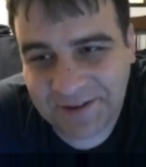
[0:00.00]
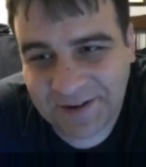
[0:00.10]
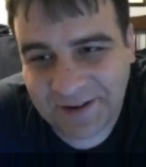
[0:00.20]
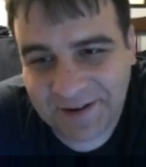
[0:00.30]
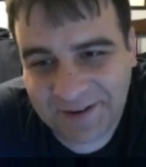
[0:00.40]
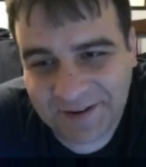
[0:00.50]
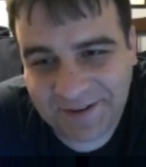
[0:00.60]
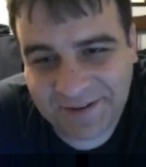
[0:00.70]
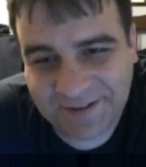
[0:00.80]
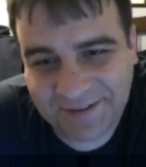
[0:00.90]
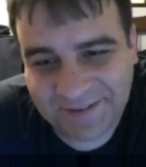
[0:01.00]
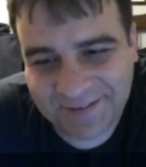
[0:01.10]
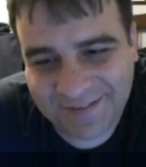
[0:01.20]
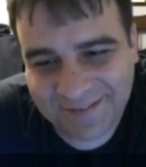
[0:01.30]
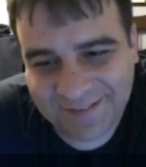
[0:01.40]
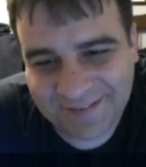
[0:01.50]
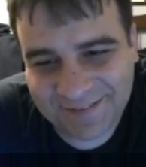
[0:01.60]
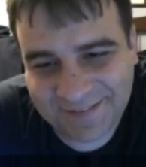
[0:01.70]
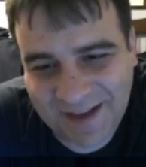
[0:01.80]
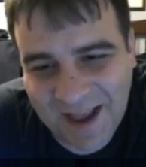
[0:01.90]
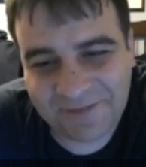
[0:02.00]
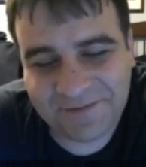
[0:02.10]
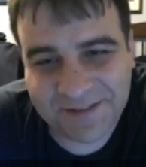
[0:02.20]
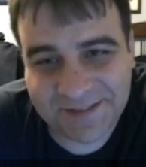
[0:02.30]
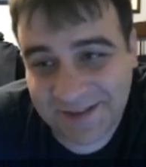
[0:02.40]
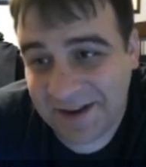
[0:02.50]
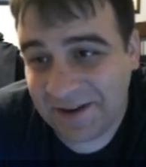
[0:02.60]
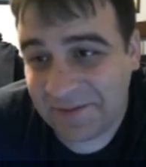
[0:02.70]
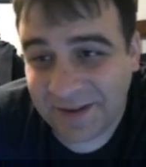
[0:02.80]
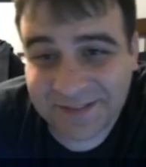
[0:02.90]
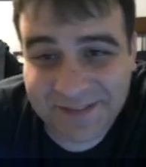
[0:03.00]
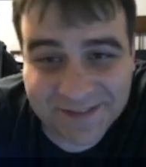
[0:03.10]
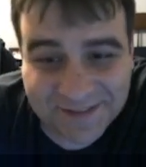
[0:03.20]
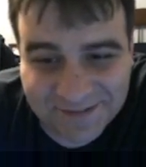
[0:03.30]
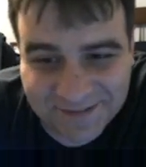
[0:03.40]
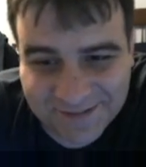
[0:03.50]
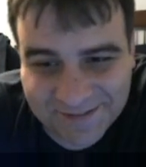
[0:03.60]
have to say about these units.